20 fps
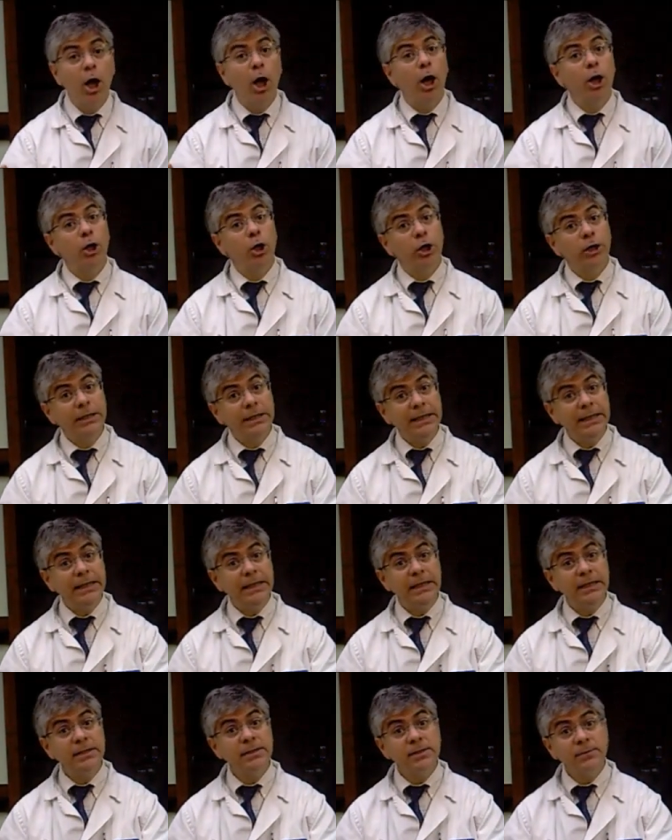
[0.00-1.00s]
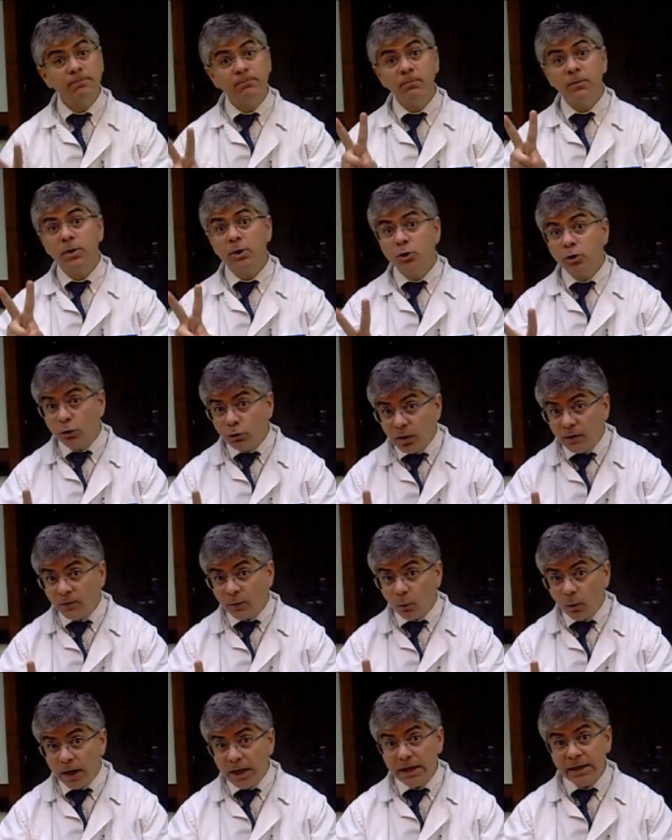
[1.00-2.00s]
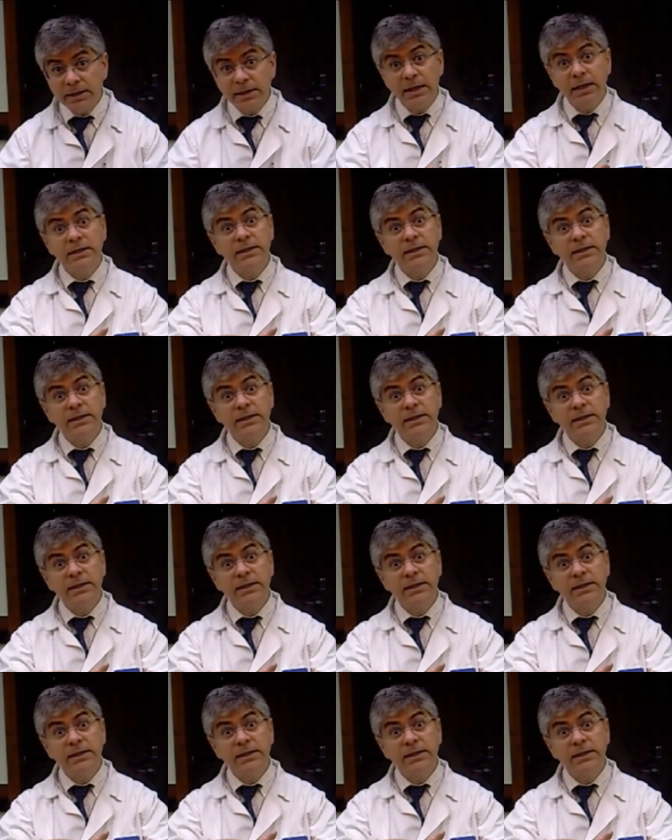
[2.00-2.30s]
On our kitties, 2 different ways.